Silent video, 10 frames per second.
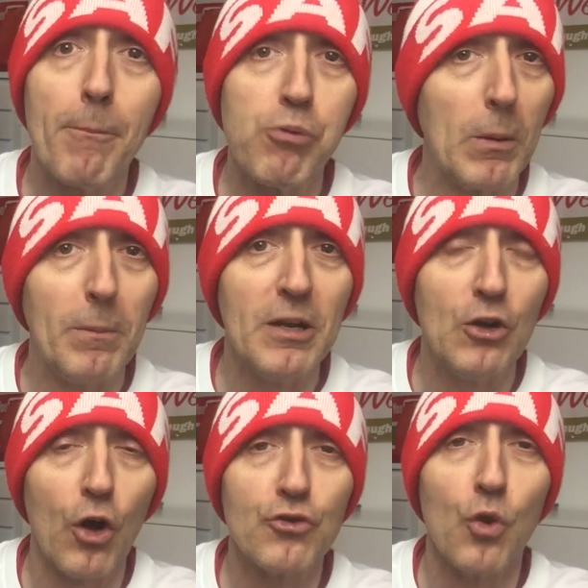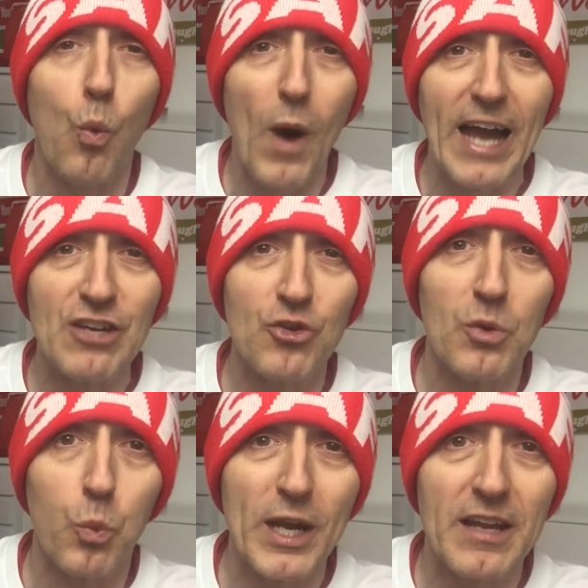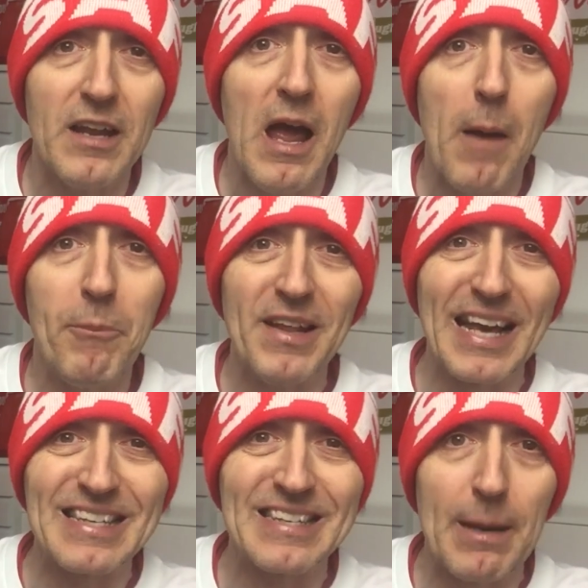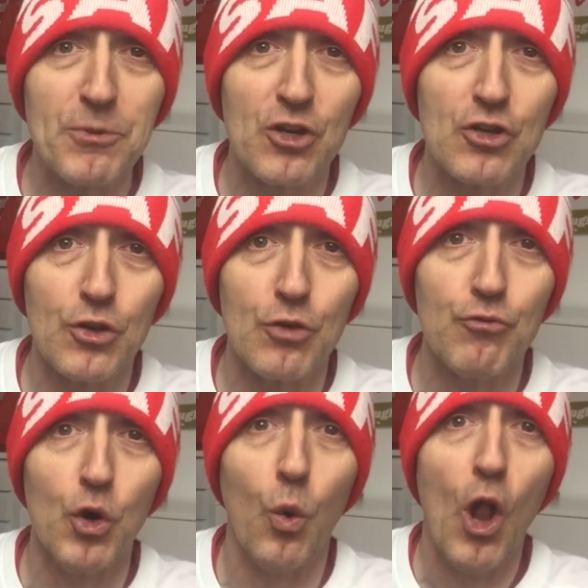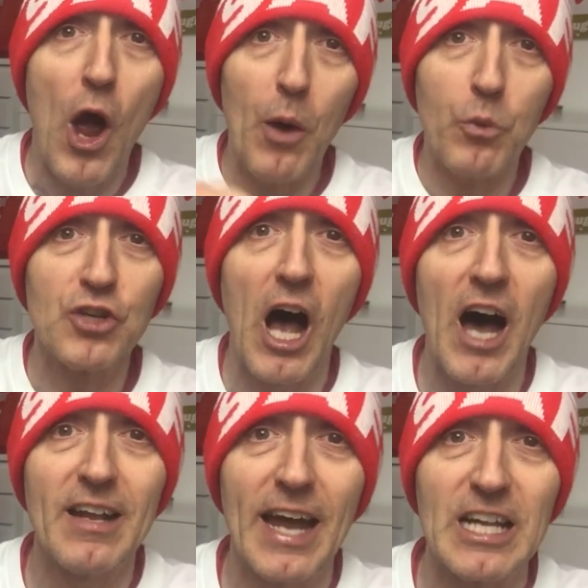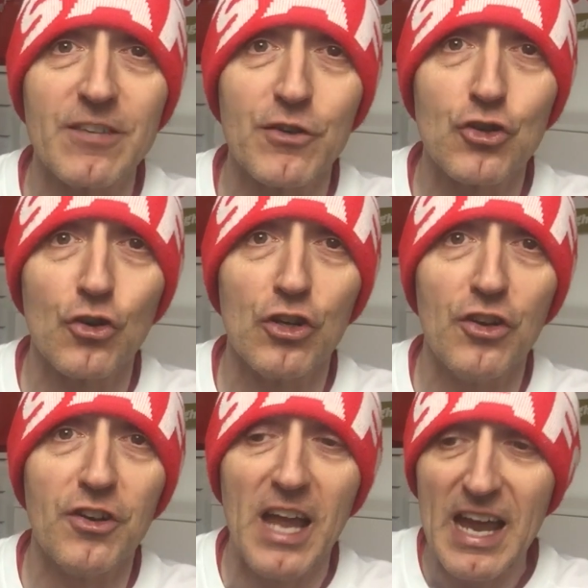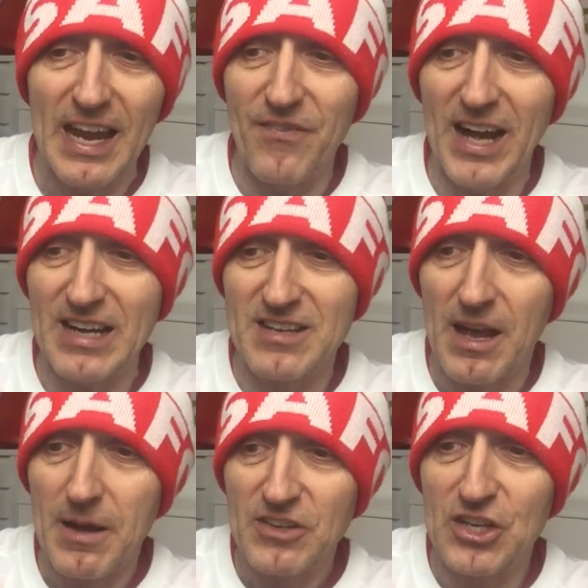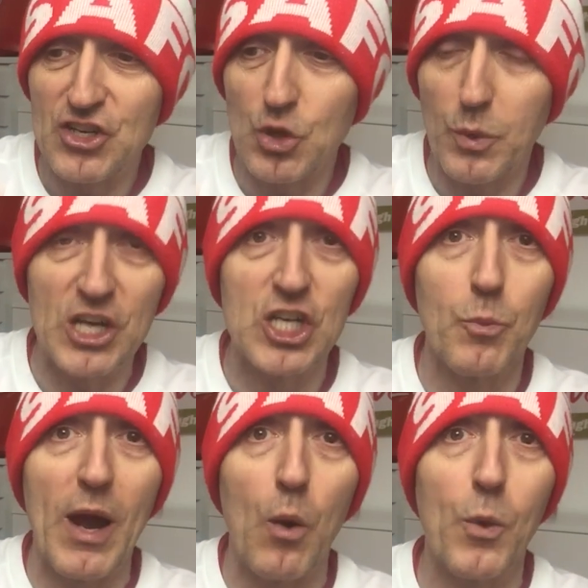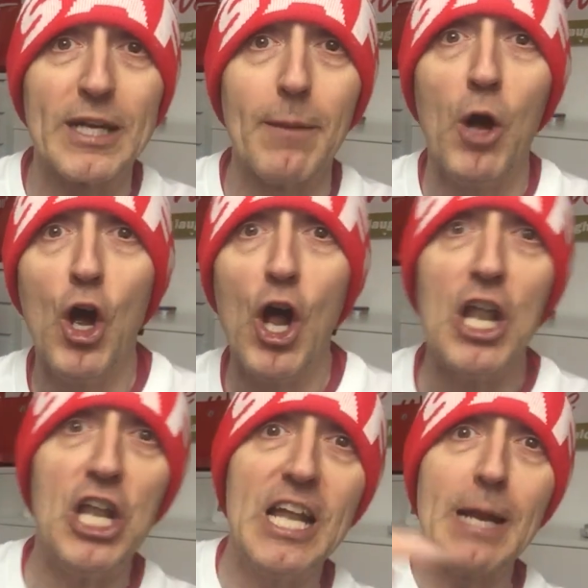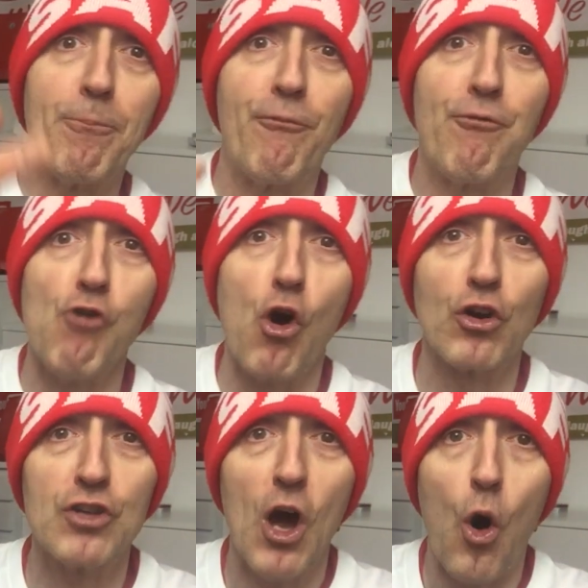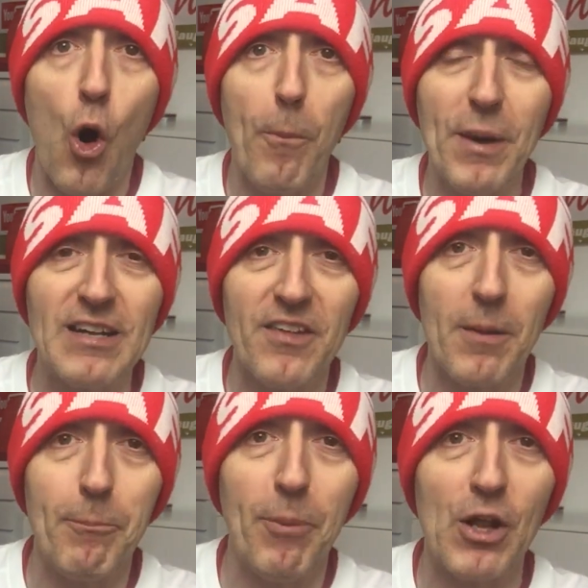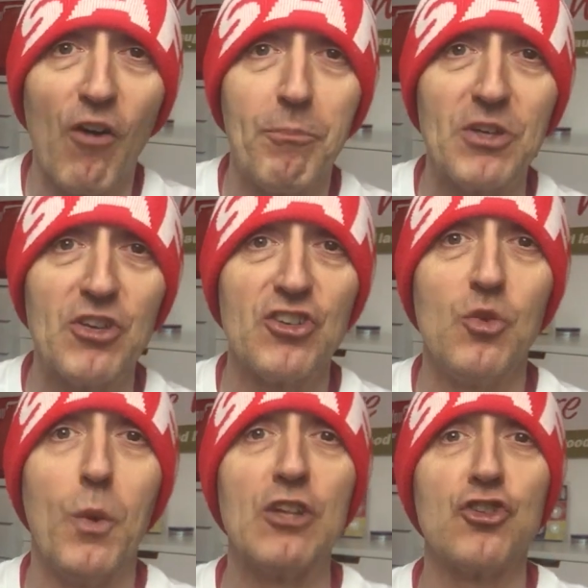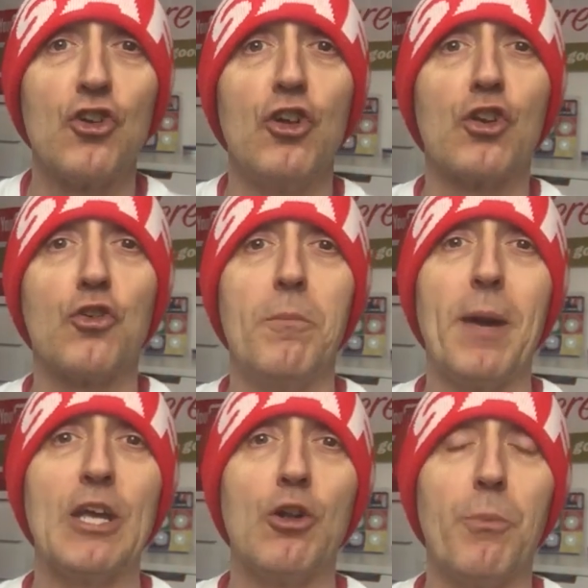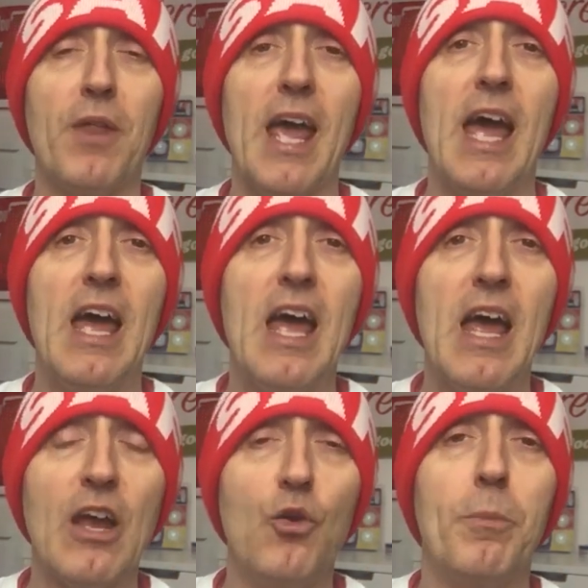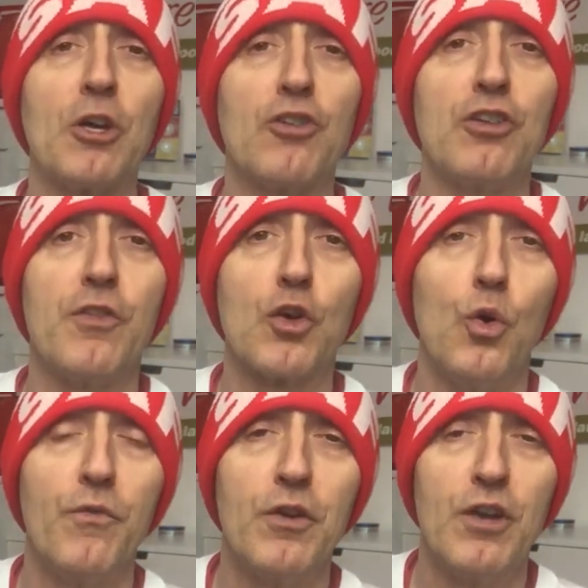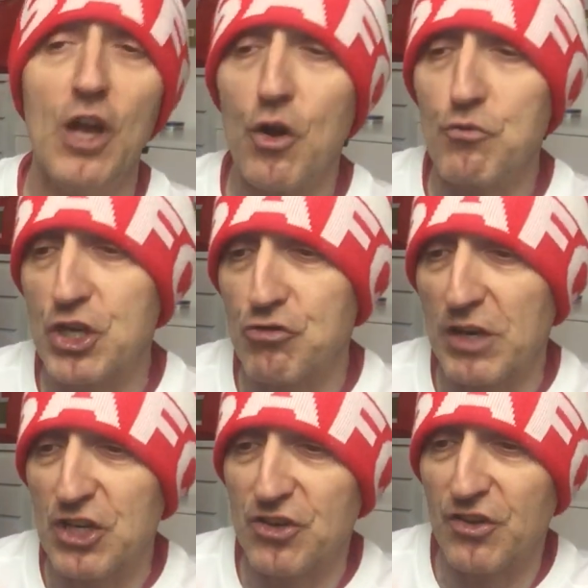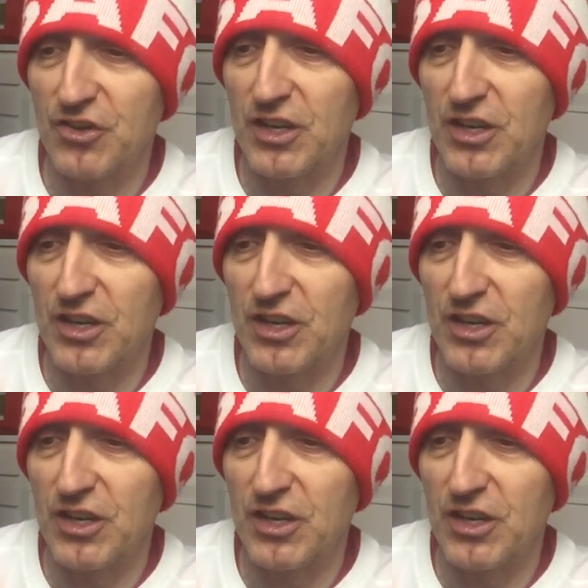Probably not. So why should Wigan be the exception to the rule? It was hard lines for Sunderland in that situation where Wycombe leapfrogged up into the playoff position when Sunderland could have been up there you know, because of the COVID restrictions.